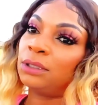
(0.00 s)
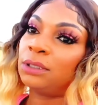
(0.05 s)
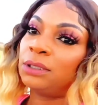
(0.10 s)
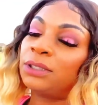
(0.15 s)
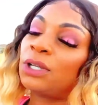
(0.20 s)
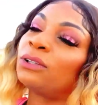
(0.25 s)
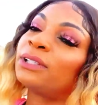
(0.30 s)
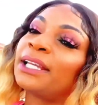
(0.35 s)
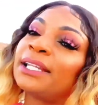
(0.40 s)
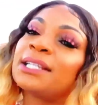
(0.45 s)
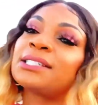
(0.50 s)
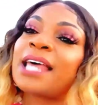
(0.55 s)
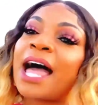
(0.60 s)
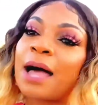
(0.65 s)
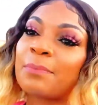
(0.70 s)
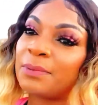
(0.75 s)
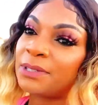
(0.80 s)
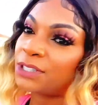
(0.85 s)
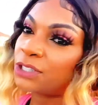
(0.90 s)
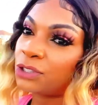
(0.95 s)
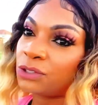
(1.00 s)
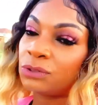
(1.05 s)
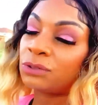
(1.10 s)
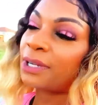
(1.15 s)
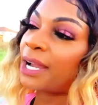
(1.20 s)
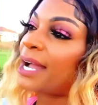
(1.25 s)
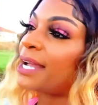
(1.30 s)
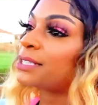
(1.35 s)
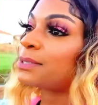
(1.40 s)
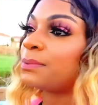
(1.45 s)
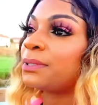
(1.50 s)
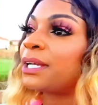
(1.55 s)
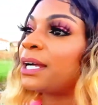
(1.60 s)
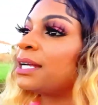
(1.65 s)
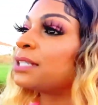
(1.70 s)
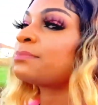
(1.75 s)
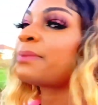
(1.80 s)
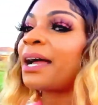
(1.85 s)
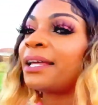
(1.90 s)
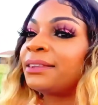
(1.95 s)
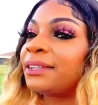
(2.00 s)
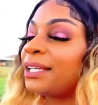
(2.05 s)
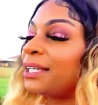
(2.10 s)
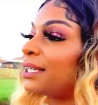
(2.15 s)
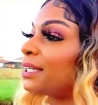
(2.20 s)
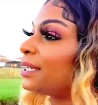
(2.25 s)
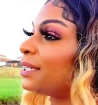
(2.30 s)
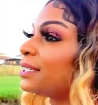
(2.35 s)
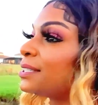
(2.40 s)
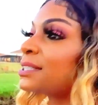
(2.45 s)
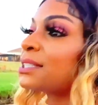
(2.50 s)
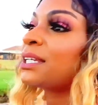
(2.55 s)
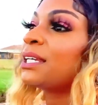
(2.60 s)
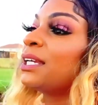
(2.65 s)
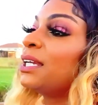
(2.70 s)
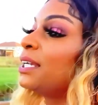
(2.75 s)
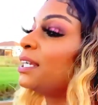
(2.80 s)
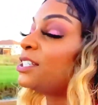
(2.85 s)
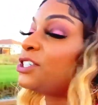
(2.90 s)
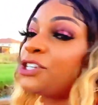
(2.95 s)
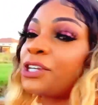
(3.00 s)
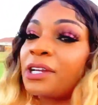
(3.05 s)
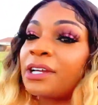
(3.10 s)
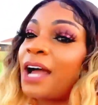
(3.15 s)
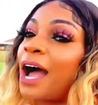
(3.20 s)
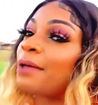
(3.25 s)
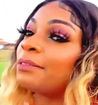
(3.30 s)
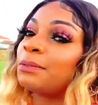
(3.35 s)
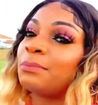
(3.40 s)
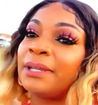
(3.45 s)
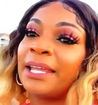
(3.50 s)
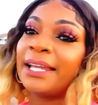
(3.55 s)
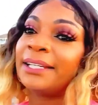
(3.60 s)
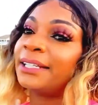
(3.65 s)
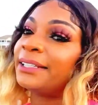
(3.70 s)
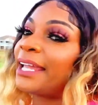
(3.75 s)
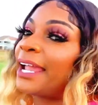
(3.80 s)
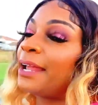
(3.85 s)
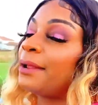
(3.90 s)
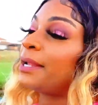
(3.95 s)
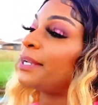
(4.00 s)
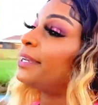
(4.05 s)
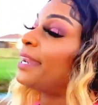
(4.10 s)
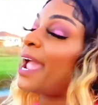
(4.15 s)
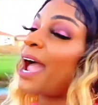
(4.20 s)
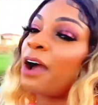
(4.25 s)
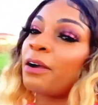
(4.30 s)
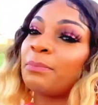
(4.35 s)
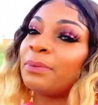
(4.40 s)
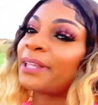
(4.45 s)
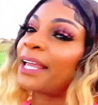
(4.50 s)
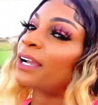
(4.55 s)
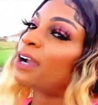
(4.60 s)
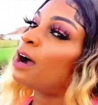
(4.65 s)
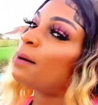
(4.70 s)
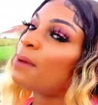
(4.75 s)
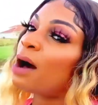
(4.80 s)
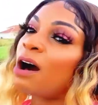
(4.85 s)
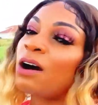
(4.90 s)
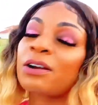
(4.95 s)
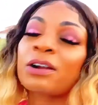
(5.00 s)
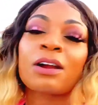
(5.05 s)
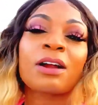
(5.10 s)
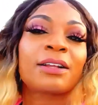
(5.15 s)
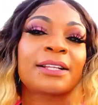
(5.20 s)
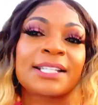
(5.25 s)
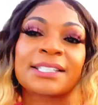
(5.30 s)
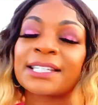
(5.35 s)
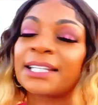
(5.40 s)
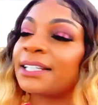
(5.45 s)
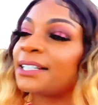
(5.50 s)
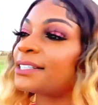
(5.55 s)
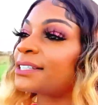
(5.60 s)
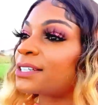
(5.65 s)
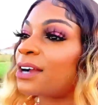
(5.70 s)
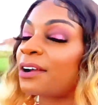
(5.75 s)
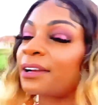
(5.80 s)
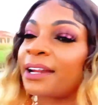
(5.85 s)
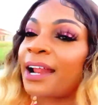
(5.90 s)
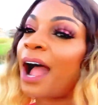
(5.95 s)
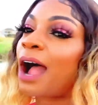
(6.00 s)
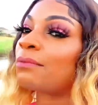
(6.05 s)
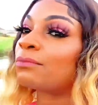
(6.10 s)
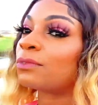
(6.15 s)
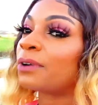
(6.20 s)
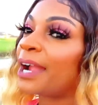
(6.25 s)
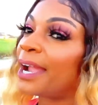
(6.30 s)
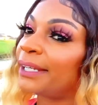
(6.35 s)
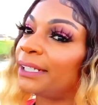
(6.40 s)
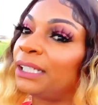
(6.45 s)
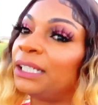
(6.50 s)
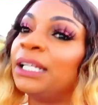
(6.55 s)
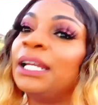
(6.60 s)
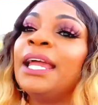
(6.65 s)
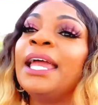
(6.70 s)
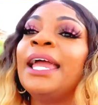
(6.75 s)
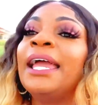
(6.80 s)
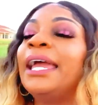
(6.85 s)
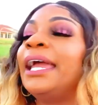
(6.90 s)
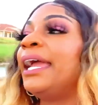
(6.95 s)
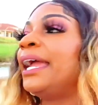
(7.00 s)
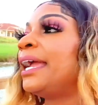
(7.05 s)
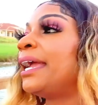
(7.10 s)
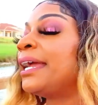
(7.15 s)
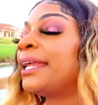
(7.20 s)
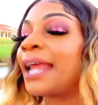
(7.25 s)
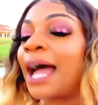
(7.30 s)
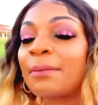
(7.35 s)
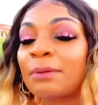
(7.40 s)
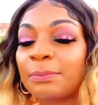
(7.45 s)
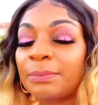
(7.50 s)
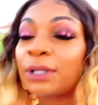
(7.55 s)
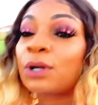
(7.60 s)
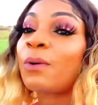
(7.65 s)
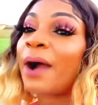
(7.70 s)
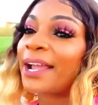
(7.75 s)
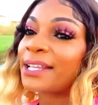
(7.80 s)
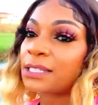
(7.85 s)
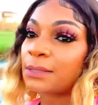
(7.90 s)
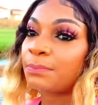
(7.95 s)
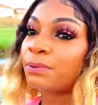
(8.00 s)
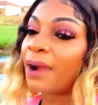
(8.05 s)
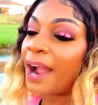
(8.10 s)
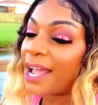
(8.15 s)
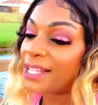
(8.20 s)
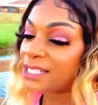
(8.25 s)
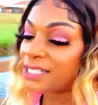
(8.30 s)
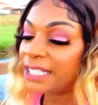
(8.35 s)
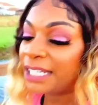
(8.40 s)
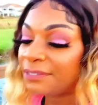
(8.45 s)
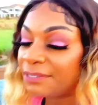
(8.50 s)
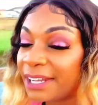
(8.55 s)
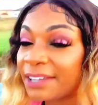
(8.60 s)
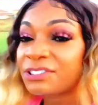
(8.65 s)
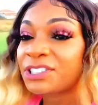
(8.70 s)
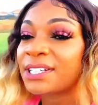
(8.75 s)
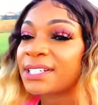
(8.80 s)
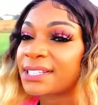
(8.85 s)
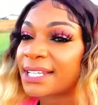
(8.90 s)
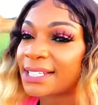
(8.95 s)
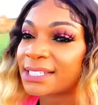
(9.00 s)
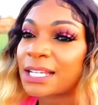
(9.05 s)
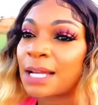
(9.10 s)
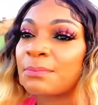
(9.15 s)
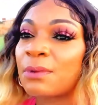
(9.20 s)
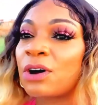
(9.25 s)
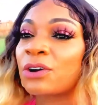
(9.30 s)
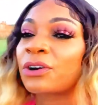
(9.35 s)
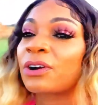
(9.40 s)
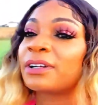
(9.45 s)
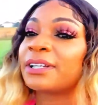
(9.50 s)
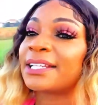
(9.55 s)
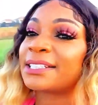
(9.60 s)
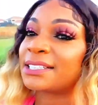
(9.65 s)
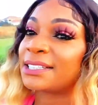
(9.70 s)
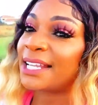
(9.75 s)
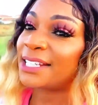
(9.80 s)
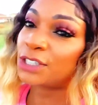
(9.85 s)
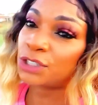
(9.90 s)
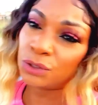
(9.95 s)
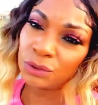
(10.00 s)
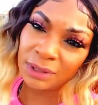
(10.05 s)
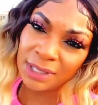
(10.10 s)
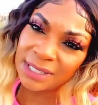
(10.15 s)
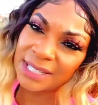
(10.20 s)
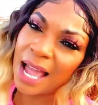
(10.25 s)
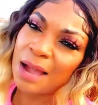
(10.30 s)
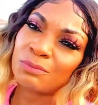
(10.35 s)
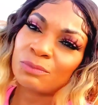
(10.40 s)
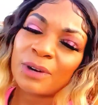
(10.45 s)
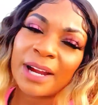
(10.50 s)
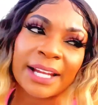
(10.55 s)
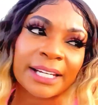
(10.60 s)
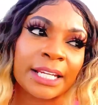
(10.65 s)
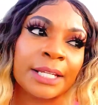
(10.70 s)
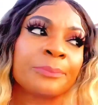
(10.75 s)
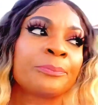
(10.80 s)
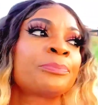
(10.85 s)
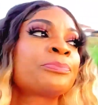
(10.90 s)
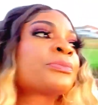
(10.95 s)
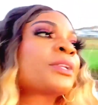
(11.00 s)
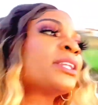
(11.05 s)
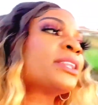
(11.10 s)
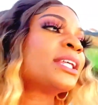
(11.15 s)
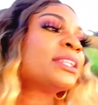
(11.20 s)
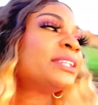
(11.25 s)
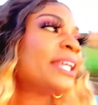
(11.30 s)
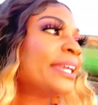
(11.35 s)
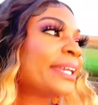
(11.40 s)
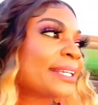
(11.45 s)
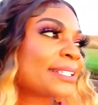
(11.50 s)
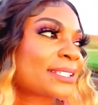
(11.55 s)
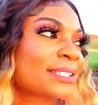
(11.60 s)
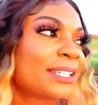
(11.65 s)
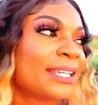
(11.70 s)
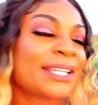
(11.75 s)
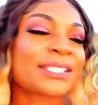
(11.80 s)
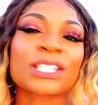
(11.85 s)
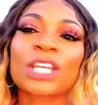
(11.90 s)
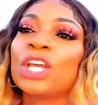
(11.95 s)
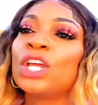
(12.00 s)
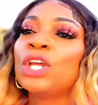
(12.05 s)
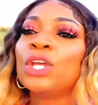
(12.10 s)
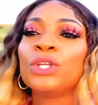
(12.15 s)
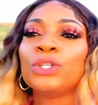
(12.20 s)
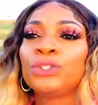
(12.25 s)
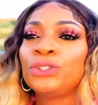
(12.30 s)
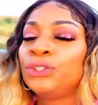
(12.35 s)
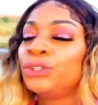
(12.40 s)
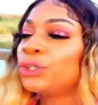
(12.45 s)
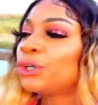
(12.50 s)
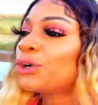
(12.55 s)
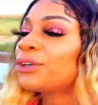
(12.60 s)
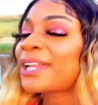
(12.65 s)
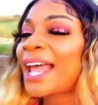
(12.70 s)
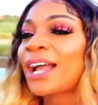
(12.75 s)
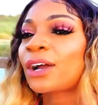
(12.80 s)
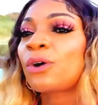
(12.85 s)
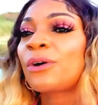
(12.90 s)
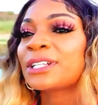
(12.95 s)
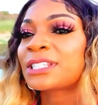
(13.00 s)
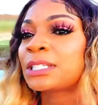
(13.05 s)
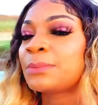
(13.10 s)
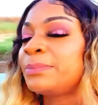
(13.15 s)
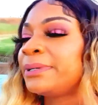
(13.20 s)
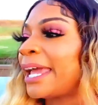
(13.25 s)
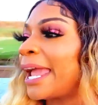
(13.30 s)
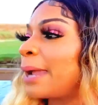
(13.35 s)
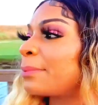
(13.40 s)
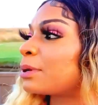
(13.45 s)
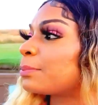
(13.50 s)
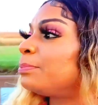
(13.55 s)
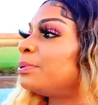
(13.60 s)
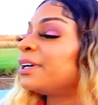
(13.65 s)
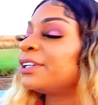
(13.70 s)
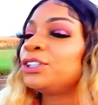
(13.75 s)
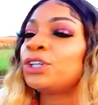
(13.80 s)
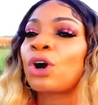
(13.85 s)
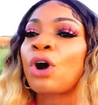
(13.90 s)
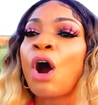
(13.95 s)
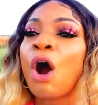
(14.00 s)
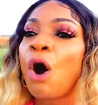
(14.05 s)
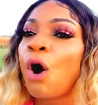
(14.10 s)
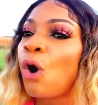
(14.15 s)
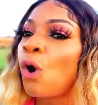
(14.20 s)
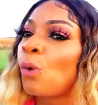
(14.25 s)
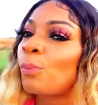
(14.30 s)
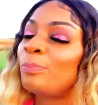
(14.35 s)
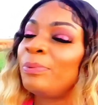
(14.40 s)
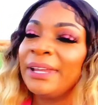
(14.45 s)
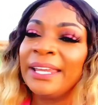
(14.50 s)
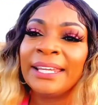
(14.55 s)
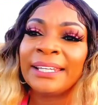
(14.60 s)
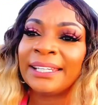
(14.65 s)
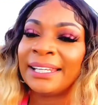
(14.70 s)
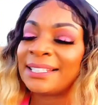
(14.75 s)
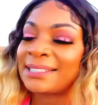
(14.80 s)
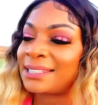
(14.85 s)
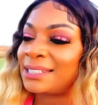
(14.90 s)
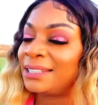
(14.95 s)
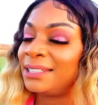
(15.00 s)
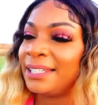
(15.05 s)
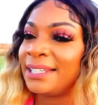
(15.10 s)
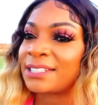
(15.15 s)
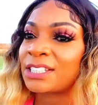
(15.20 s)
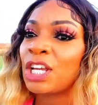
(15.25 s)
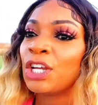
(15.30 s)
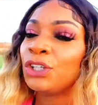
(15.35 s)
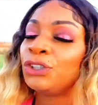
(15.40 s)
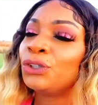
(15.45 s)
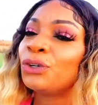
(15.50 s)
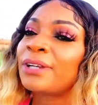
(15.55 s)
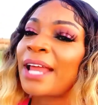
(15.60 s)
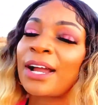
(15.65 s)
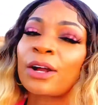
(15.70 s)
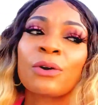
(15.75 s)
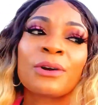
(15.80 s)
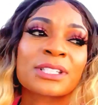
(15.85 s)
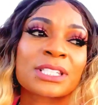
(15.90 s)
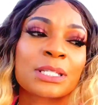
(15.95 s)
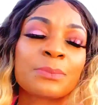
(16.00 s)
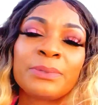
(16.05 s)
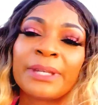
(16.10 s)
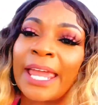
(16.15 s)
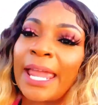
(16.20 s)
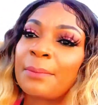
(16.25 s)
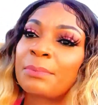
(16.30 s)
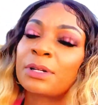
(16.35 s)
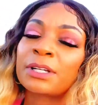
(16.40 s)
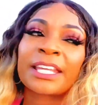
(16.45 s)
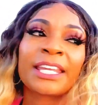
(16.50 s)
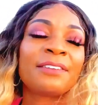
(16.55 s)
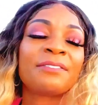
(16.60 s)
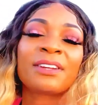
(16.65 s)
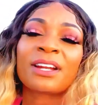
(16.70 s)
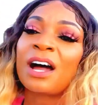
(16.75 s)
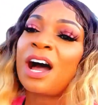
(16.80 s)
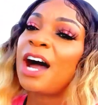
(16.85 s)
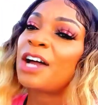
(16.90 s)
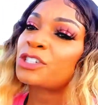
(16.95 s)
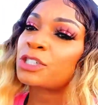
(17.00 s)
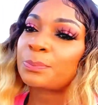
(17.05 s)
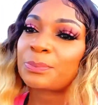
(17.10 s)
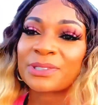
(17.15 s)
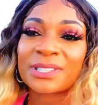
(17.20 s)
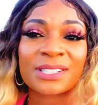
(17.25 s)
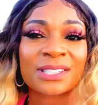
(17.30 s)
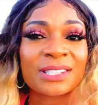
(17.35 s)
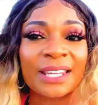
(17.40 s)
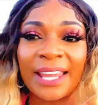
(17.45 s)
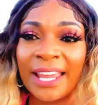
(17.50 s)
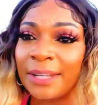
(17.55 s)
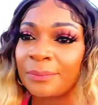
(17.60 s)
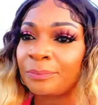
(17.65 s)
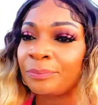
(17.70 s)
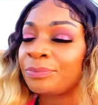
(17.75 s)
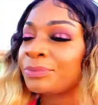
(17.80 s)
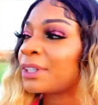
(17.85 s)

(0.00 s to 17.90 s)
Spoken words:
Don't let this happen to you guys, because my thing is, she could come to me any day now and be like, come on, girl, let's get this started. I'm ready. And I'm going to be quite surprised. And even if she says, come on, girl, let's do this, I'm ready. The thing is this, you're not going to be able to put your whole being into this. You're not going to be able to give it 100%.